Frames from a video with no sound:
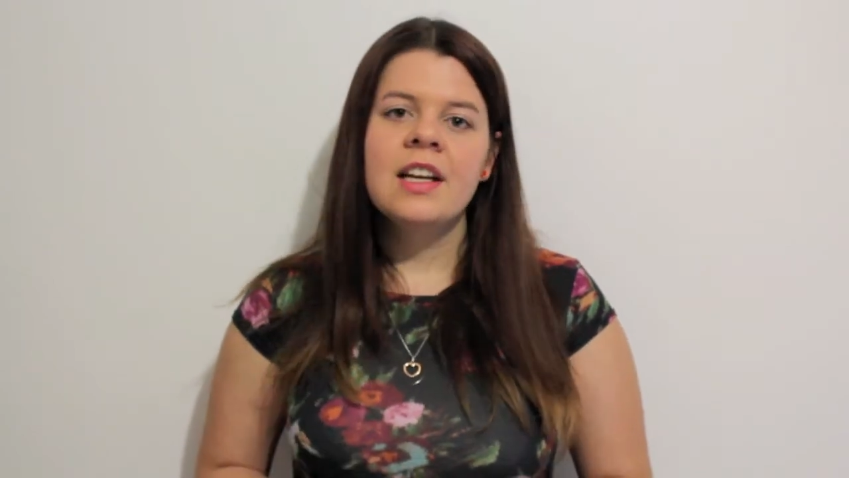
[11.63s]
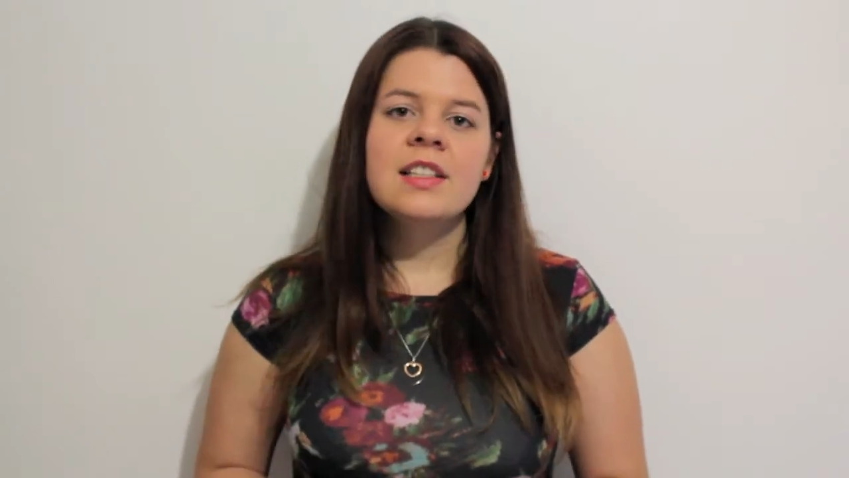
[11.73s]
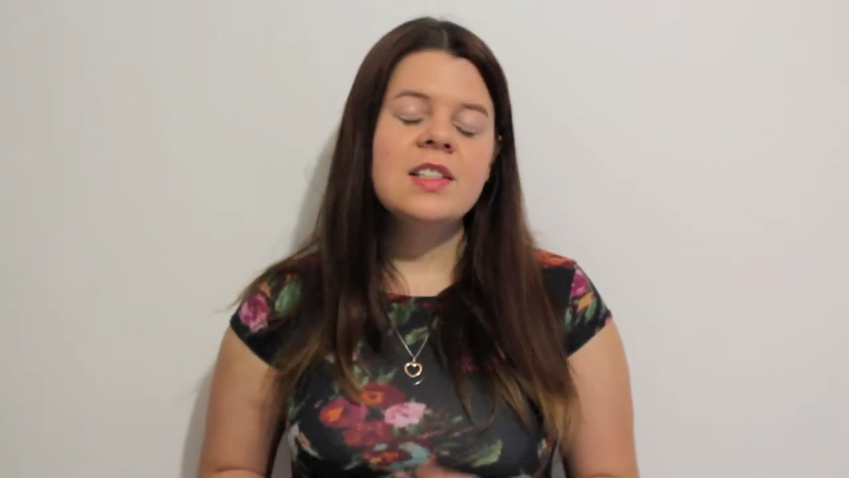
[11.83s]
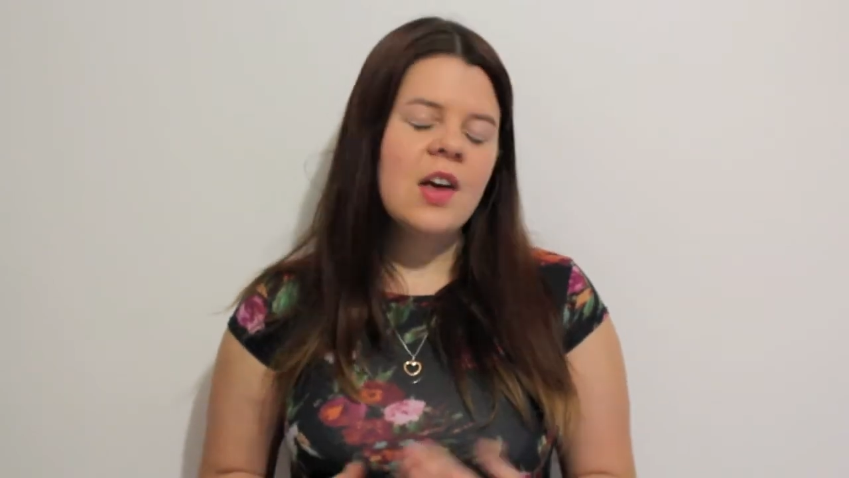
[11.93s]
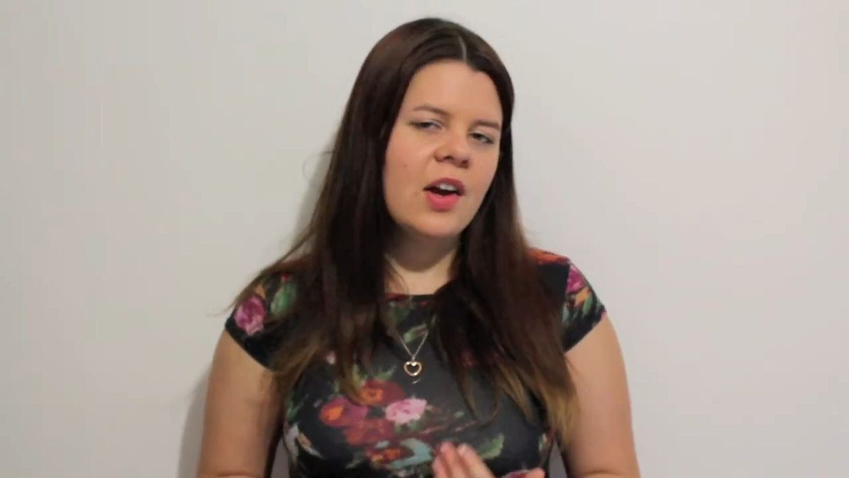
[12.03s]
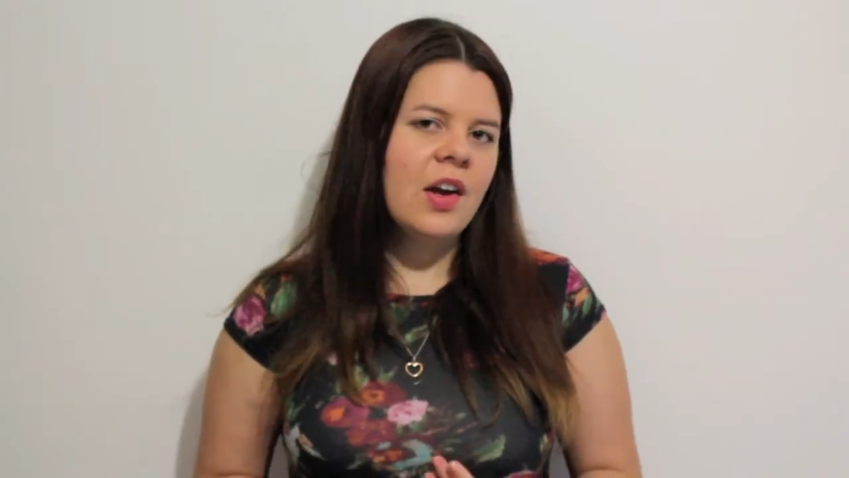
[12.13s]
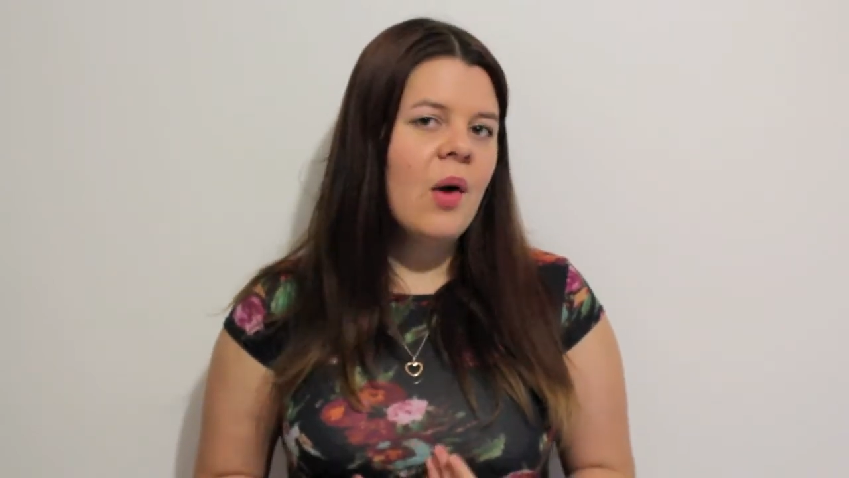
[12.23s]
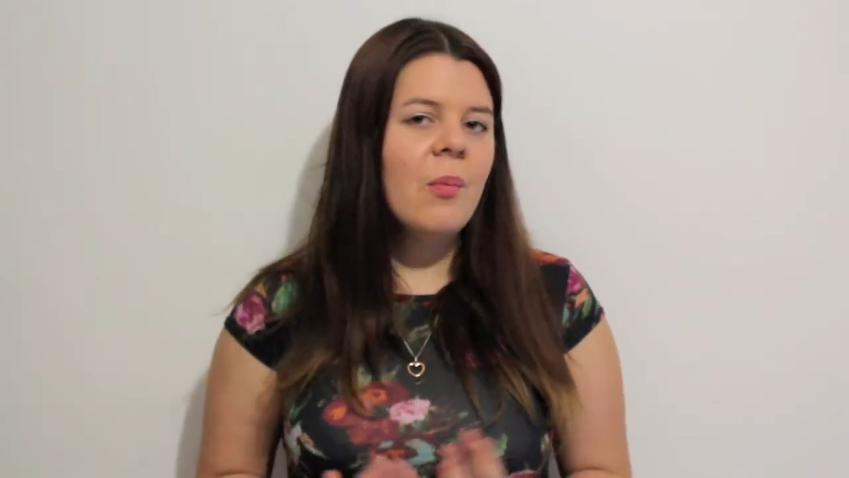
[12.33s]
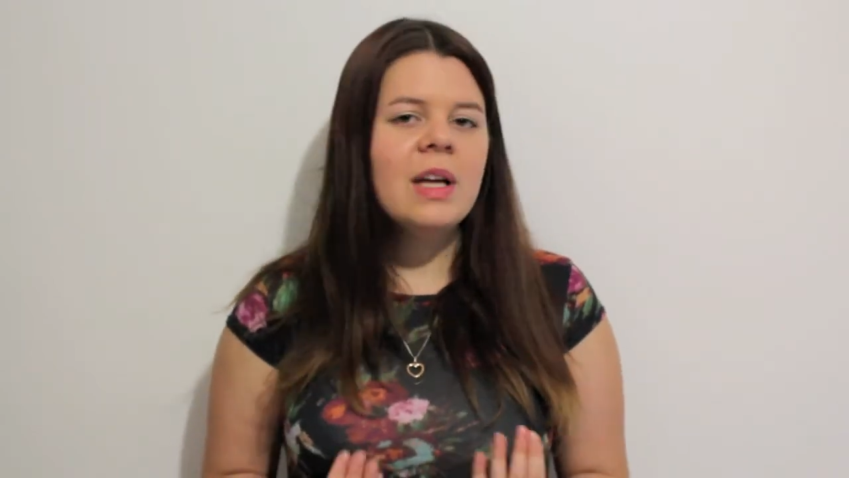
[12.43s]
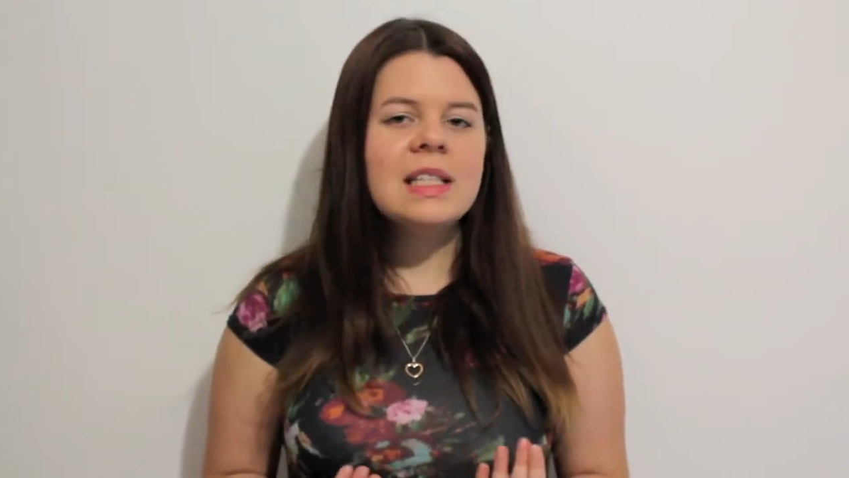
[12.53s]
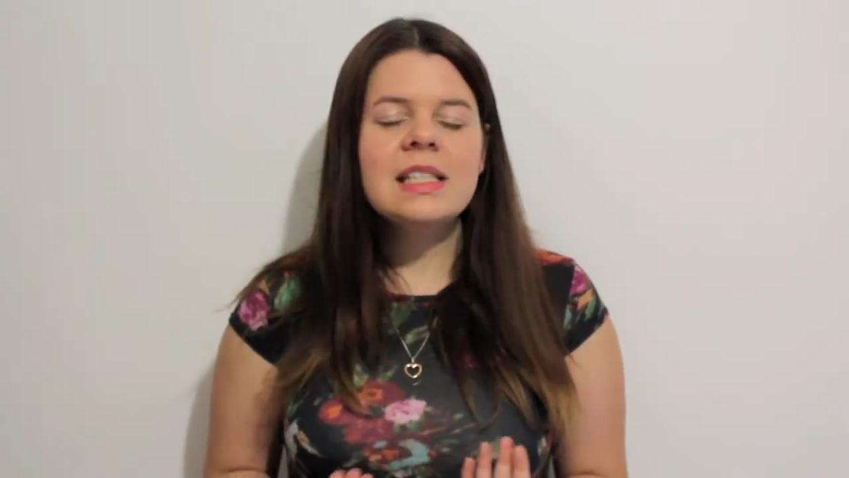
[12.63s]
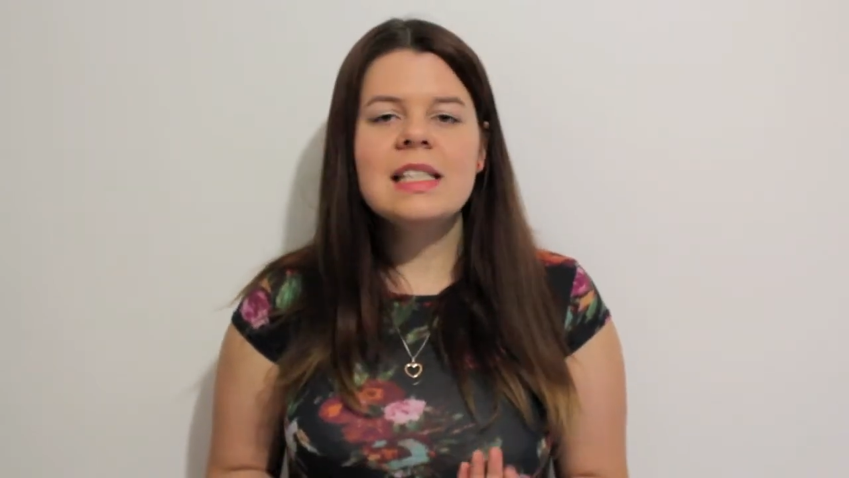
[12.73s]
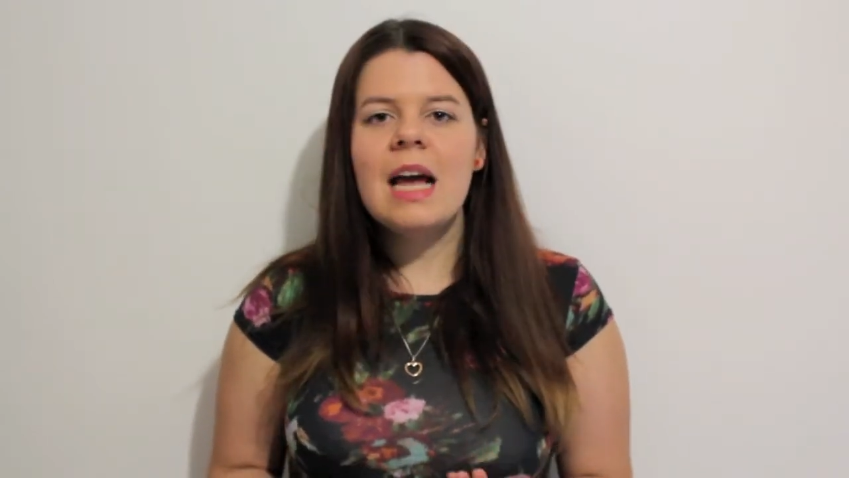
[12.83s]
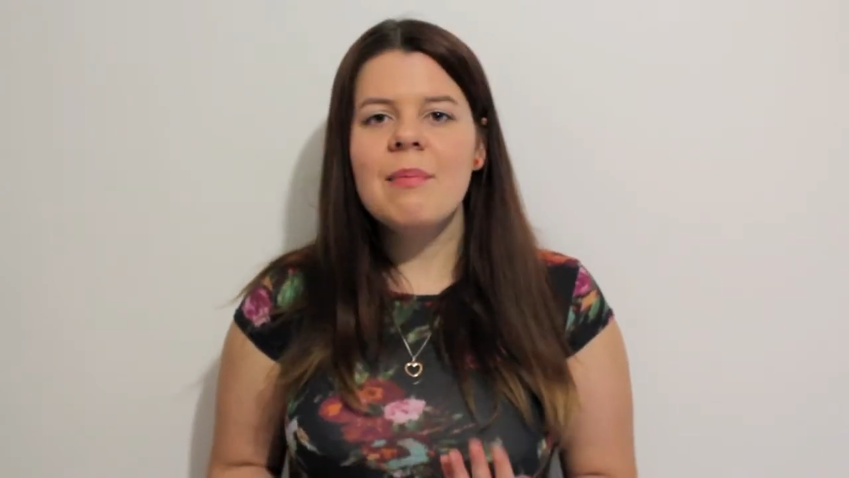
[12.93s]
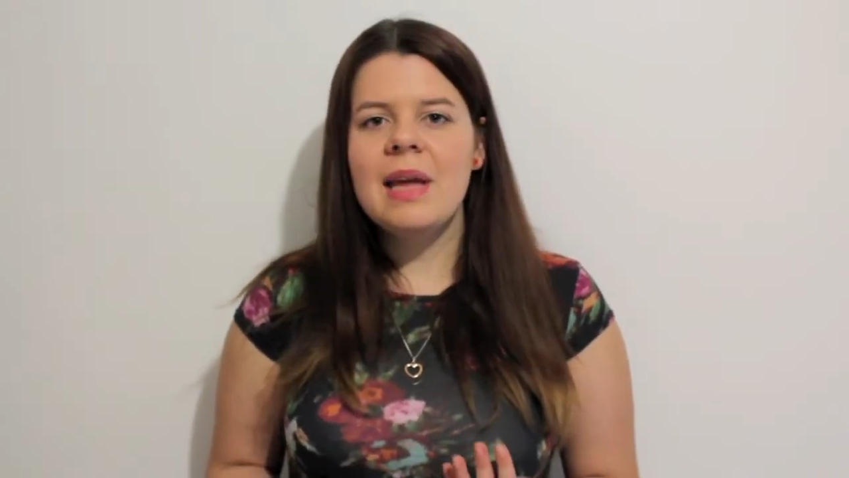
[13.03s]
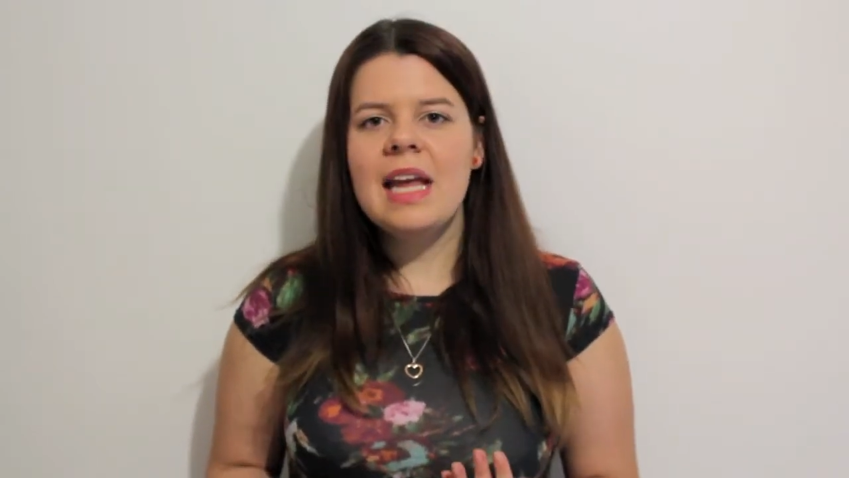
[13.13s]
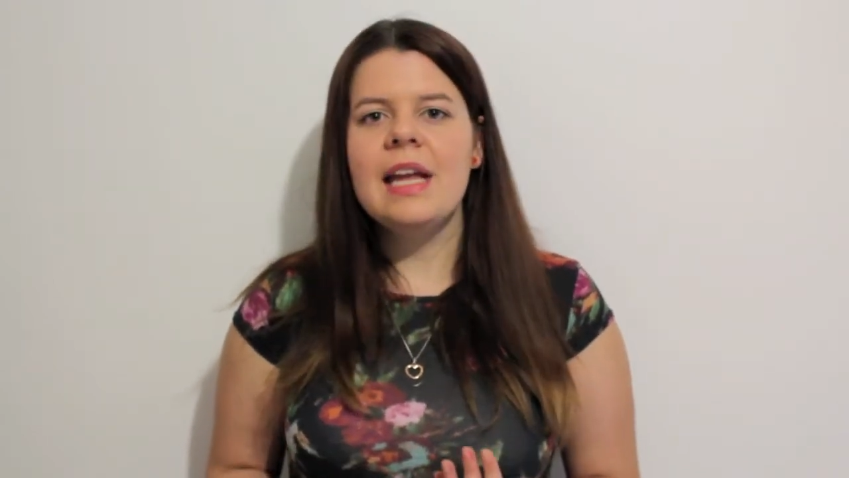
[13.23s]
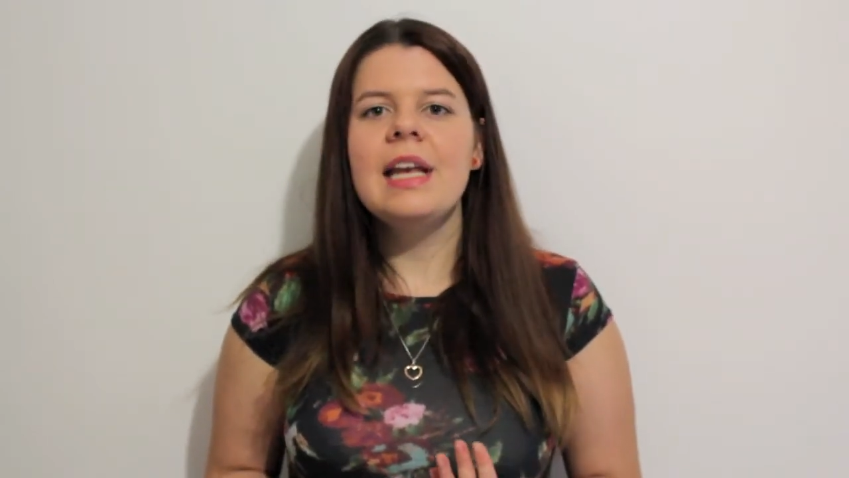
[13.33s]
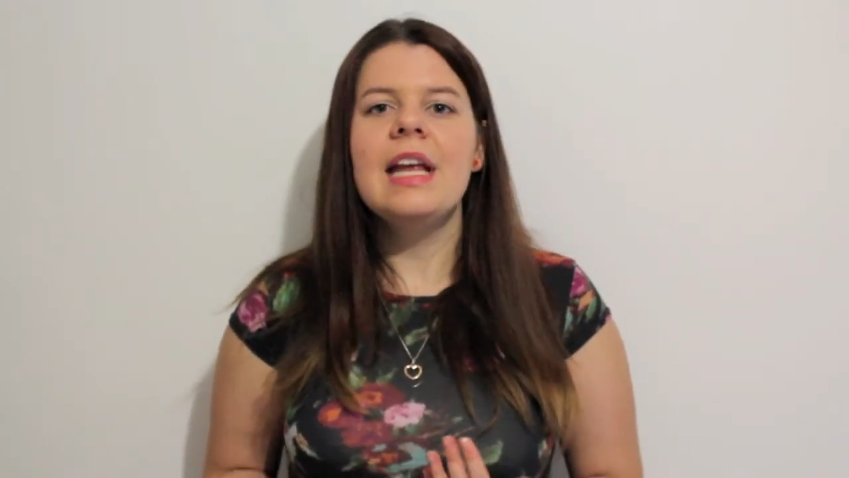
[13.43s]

So, what does that mean